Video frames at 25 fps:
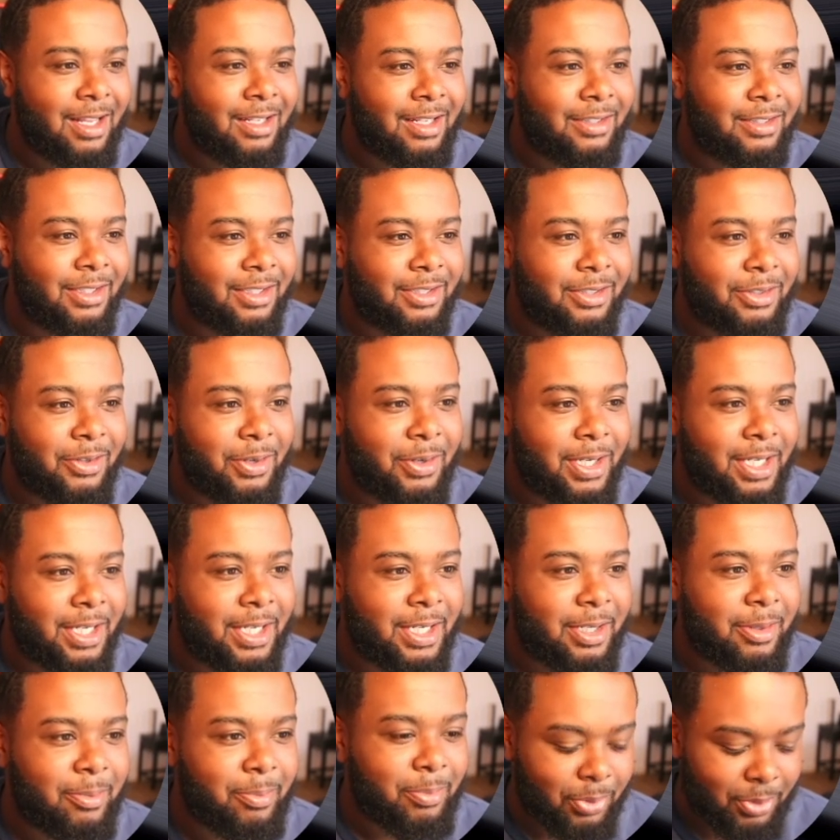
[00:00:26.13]
so let's go ahead and
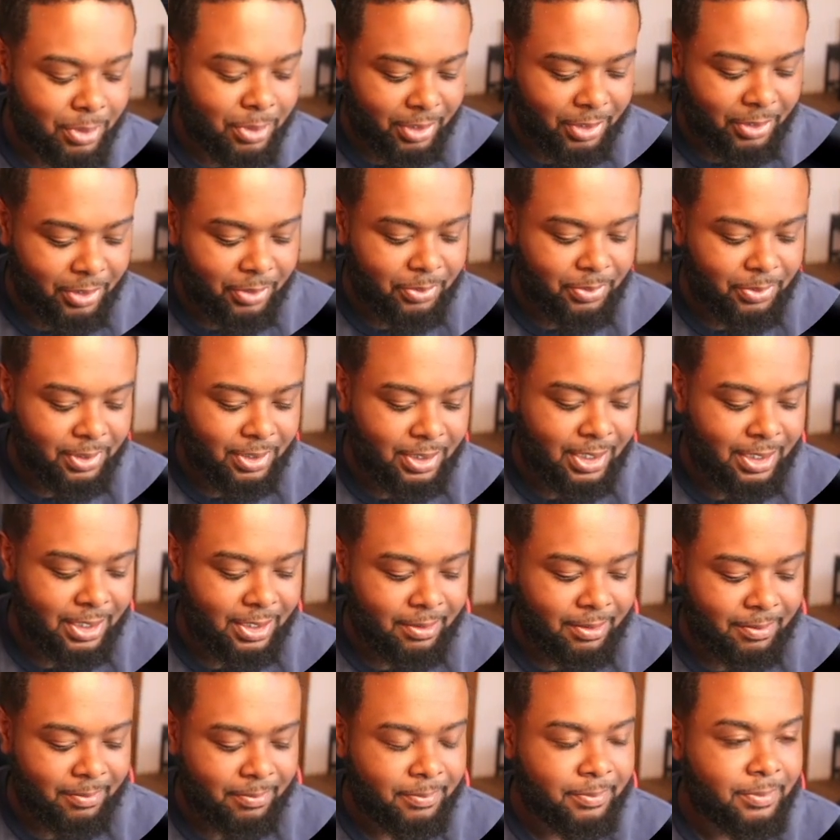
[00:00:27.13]
import use state
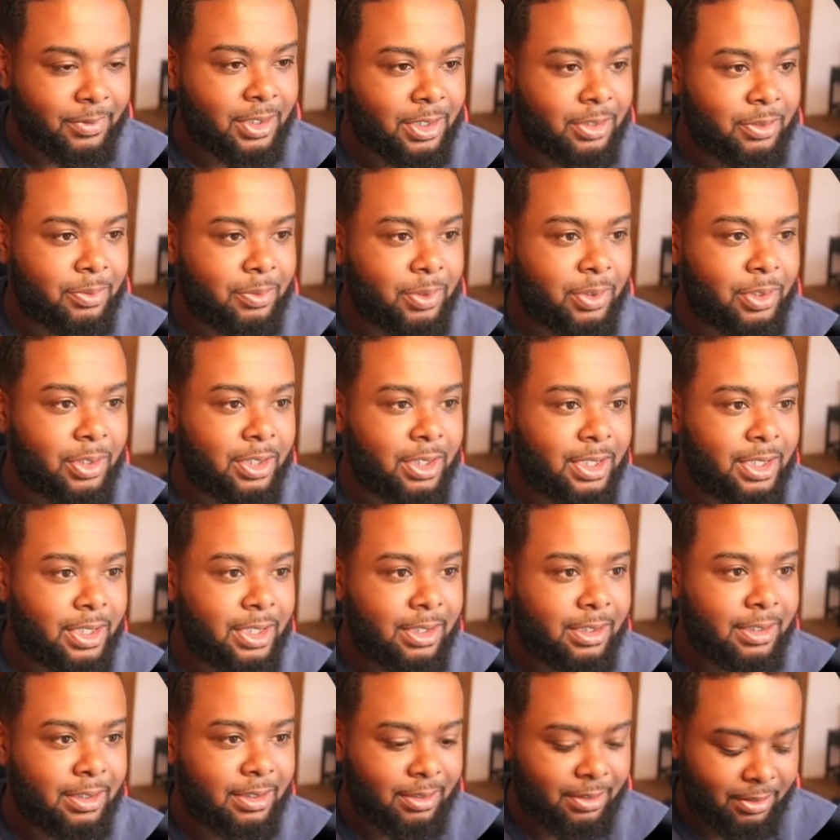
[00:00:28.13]
because we're going to
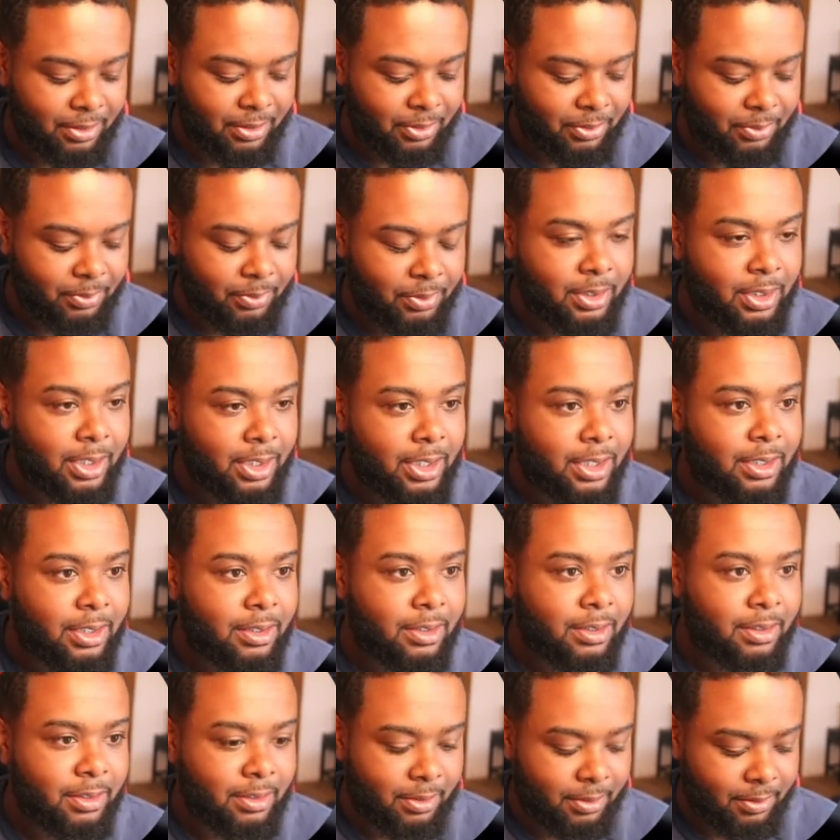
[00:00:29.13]
need use
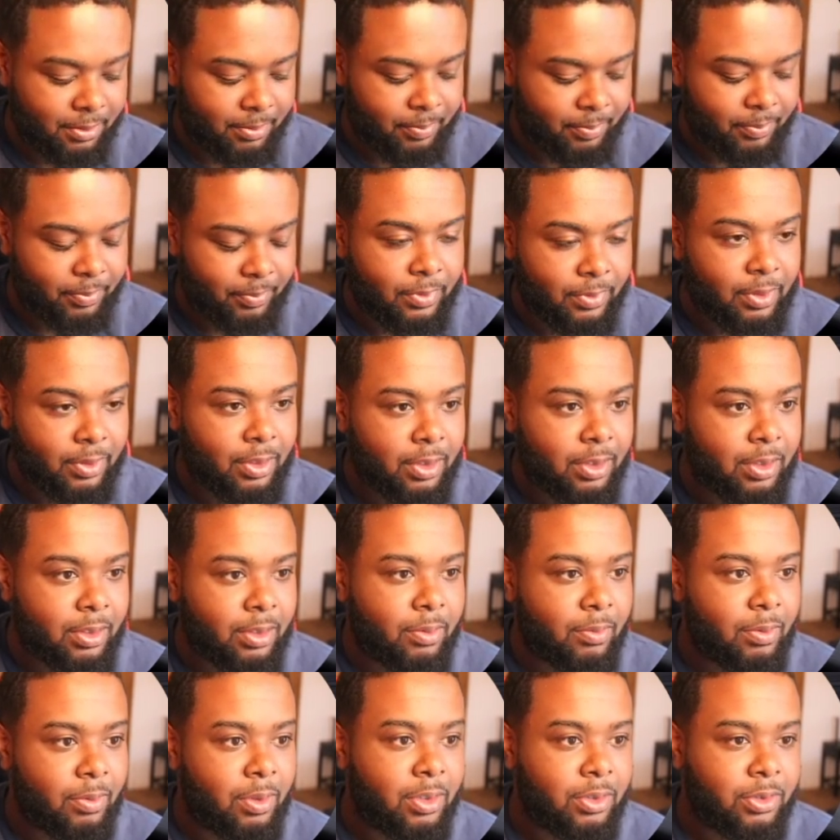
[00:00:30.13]
state
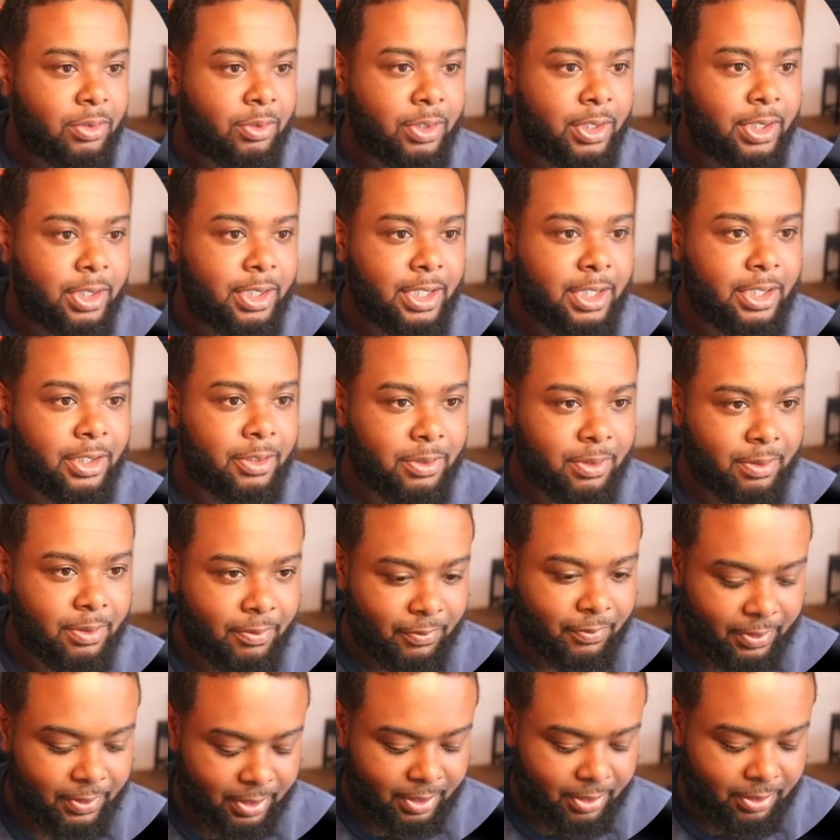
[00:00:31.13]
we're also going to need use
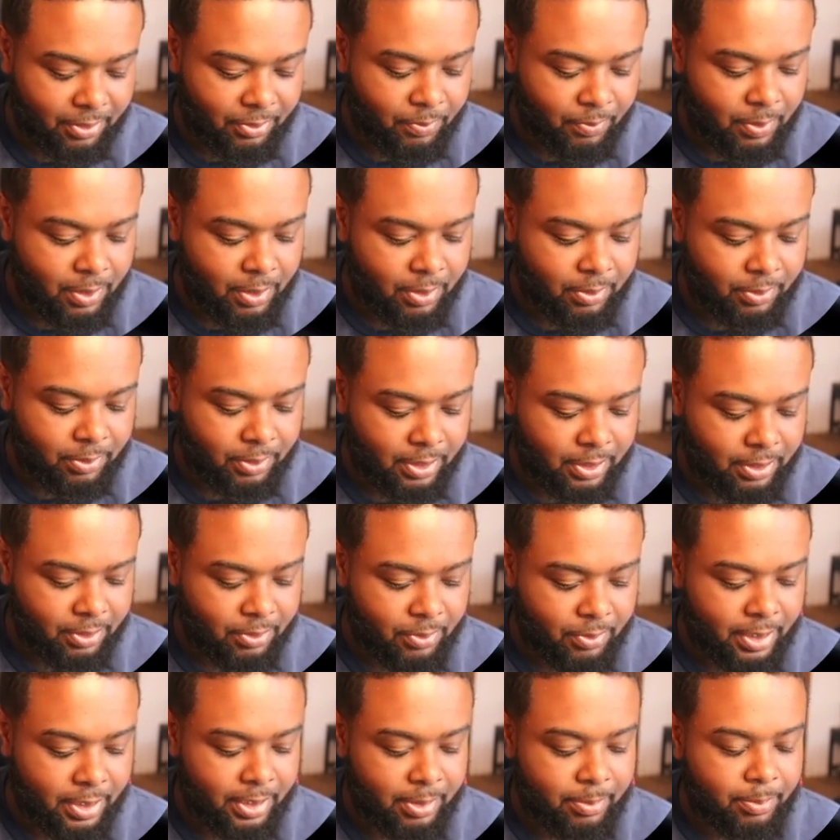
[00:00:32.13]
effect as well. So let's go
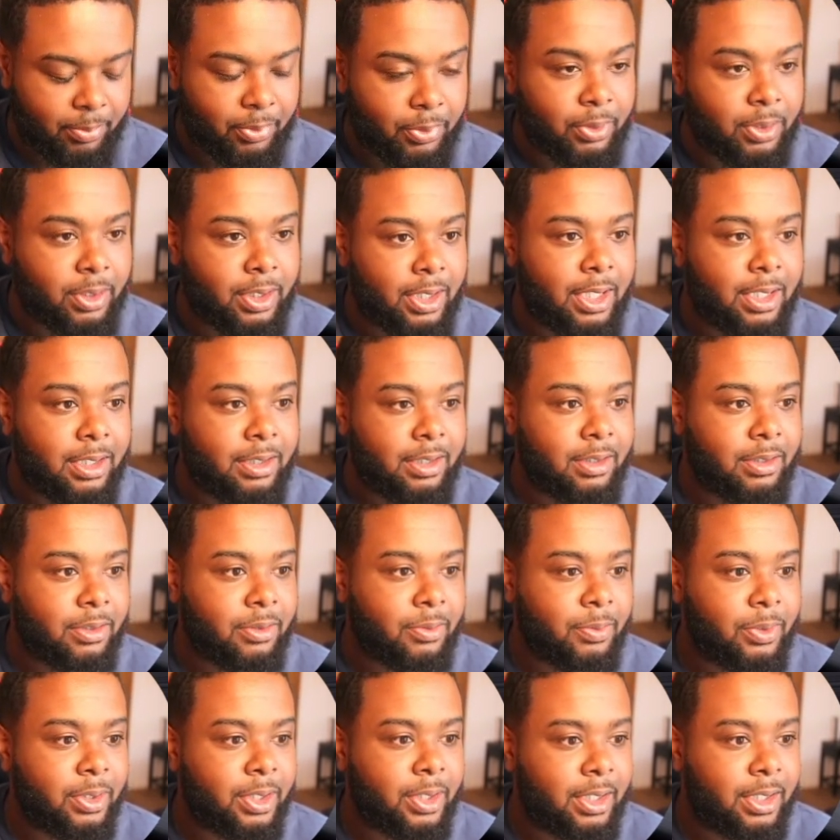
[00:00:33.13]
ahead and import that since
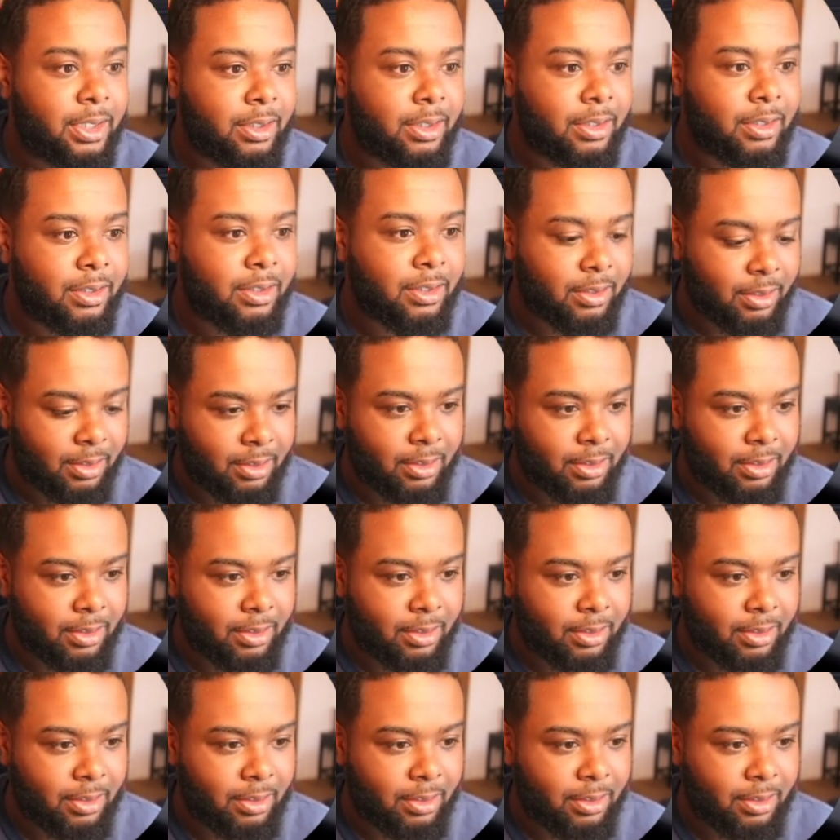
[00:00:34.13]
we're here.